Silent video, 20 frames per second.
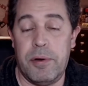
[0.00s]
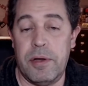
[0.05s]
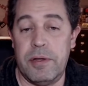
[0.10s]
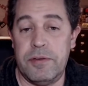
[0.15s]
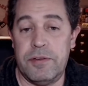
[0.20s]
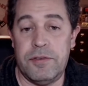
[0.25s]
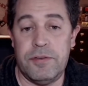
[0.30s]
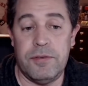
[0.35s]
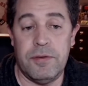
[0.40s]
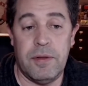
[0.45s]

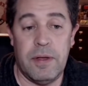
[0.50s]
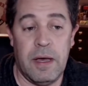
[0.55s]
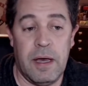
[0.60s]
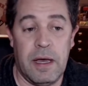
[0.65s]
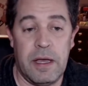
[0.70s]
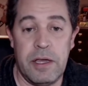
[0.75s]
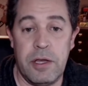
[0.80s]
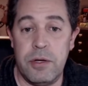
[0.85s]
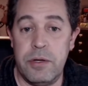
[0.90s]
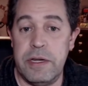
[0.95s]
puts
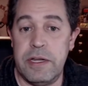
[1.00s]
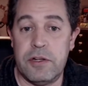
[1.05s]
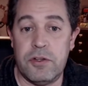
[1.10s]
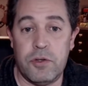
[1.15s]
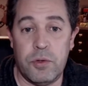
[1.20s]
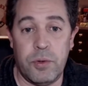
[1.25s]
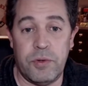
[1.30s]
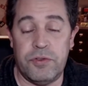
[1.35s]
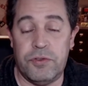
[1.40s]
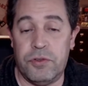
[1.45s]
a unique
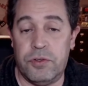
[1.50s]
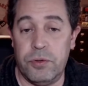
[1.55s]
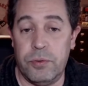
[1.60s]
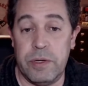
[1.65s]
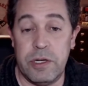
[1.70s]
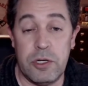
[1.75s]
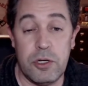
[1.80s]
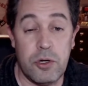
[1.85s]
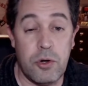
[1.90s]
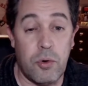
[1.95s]
twist
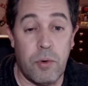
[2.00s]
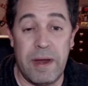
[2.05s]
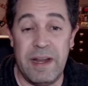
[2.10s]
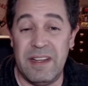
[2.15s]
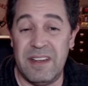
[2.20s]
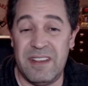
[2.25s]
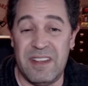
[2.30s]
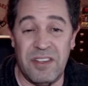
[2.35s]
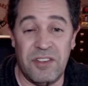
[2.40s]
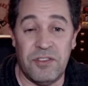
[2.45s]
to it,
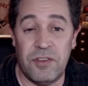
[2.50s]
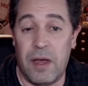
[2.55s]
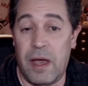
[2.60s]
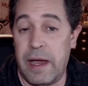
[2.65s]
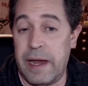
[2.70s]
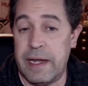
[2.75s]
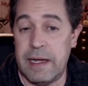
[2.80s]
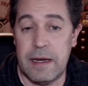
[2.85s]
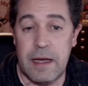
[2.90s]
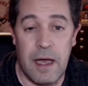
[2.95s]
great
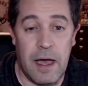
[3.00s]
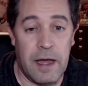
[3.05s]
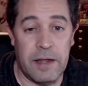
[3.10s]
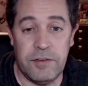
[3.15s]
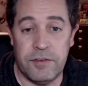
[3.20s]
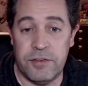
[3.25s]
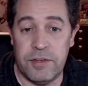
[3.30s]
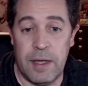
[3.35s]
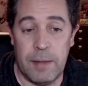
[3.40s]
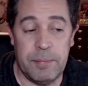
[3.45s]
design
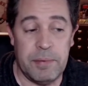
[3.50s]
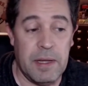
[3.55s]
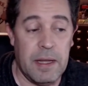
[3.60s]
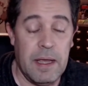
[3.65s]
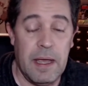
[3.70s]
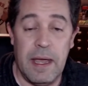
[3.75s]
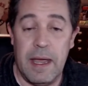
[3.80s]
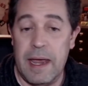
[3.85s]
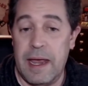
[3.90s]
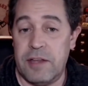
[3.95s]
concept.
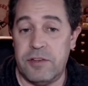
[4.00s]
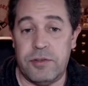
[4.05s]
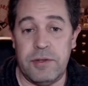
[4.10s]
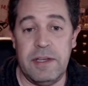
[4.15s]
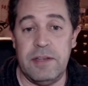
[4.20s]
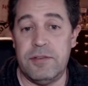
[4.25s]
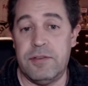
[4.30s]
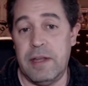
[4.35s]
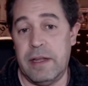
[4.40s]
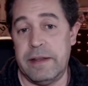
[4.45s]
And so
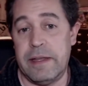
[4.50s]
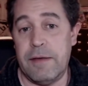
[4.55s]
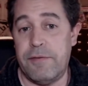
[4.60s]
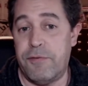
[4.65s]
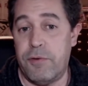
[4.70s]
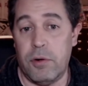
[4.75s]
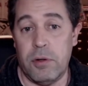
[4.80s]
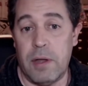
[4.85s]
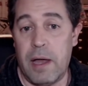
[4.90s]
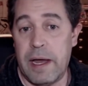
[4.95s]
he's done
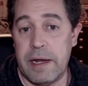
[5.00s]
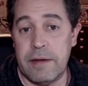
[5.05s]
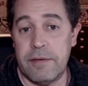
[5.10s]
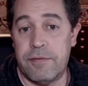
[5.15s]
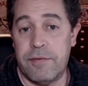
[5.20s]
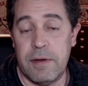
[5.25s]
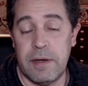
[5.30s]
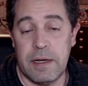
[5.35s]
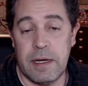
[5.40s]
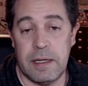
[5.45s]
that for a lot
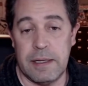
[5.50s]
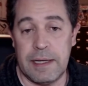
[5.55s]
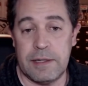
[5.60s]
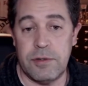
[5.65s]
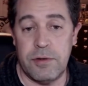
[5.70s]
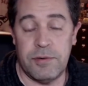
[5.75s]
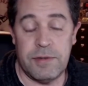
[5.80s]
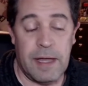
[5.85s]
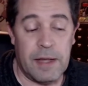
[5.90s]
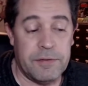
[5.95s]
of
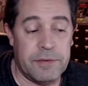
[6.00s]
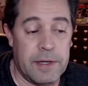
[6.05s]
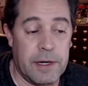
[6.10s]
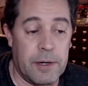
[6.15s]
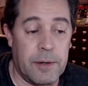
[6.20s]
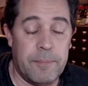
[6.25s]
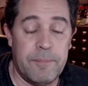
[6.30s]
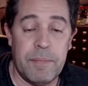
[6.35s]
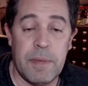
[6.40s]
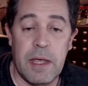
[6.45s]
collectors out
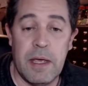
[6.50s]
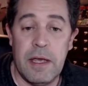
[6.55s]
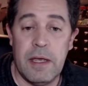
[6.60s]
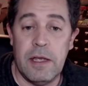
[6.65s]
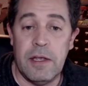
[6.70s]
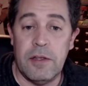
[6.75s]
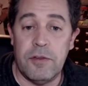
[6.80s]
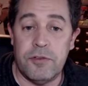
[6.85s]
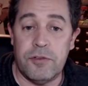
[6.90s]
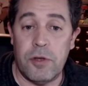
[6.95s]
there.
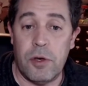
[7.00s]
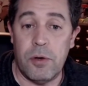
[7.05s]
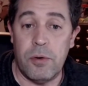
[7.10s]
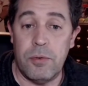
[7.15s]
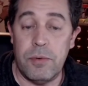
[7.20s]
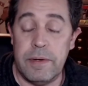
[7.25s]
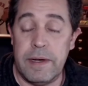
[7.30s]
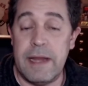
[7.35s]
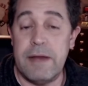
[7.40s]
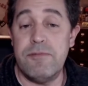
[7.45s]

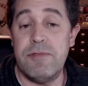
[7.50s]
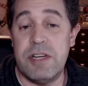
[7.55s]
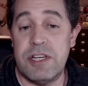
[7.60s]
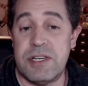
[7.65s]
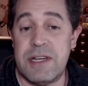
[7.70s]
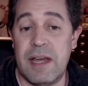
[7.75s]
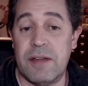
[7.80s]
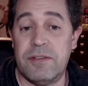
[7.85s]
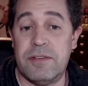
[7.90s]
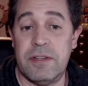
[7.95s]
So Nate
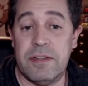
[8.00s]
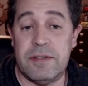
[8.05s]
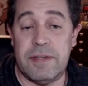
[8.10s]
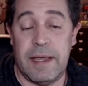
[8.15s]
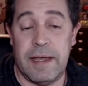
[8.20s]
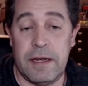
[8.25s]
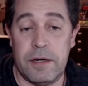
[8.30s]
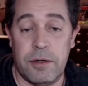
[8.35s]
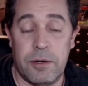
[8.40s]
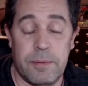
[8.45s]
reached out to
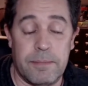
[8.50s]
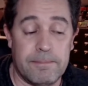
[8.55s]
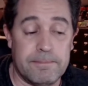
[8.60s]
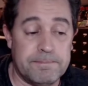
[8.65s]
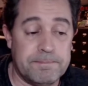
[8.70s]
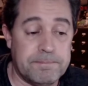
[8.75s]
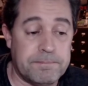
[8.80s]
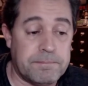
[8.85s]
Tanner